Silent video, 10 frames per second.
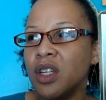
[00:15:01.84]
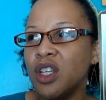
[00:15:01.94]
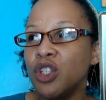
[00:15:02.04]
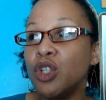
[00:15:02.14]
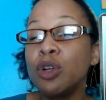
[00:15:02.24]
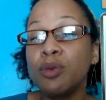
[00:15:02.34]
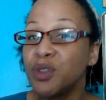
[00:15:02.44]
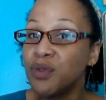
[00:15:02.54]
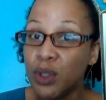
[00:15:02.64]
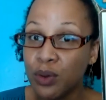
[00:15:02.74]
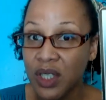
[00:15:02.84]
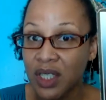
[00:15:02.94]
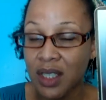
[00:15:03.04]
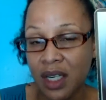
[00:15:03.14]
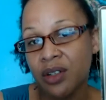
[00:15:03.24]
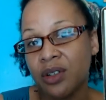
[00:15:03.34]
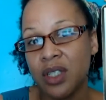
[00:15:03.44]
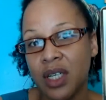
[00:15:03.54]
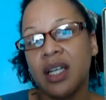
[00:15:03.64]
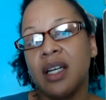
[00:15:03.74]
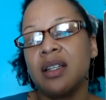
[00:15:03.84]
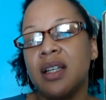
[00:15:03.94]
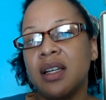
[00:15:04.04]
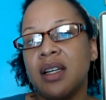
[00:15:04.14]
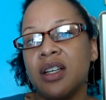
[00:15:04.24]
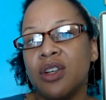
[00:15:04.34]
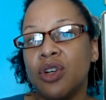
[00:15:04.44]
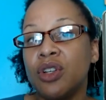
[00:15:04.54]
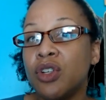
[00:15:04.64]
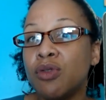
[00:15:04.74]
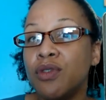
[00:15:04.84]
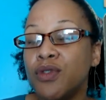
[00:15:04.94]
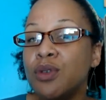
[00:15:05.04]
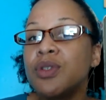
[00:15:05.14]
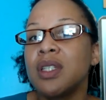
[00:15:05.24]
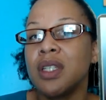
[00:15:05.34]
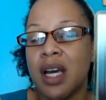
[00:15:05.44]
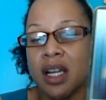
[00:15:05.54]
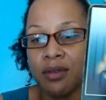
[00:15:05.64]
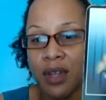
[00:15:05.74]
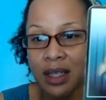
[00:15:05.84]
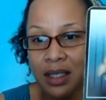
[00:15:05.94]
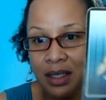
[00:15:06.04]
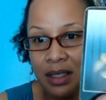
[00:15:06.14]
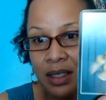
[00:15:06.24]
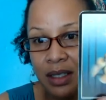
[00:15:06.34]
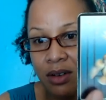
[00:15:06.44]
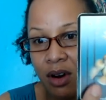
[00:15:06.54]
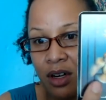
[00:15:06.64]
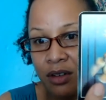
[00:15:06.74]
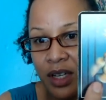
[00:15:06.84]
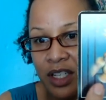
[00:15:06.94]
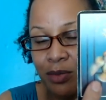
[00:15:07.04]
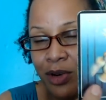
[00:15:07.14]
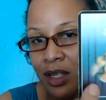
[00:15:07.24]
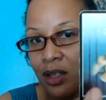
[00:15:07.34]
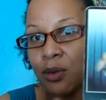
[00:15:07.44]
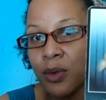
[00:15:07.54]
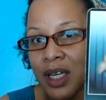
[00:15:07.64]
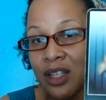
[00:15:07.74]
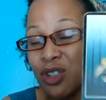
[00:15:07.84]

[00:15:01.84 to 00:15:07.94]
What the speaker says: you're refusing to understand, you're refusing to kind of like, this is a card of like spreading your wings.